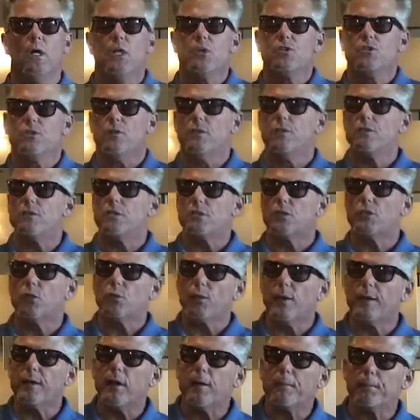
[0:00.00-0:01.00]
So this is a
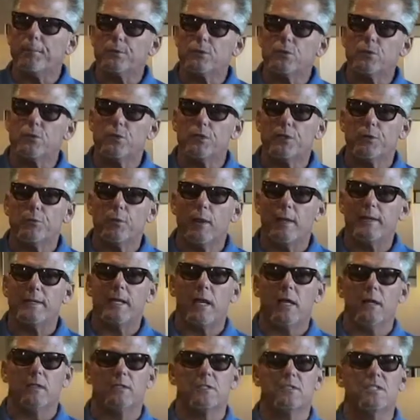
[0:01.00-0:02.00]
great opportunity right
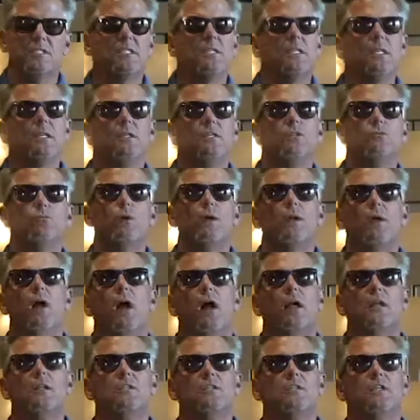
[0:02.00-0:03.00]
now to seize what
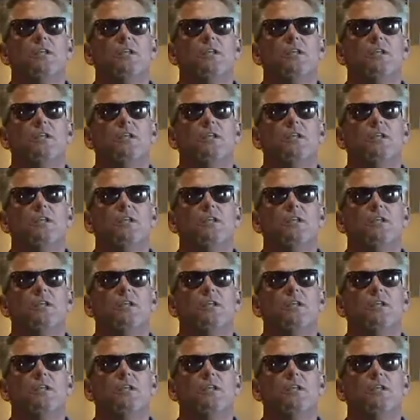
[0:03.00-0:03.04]
God has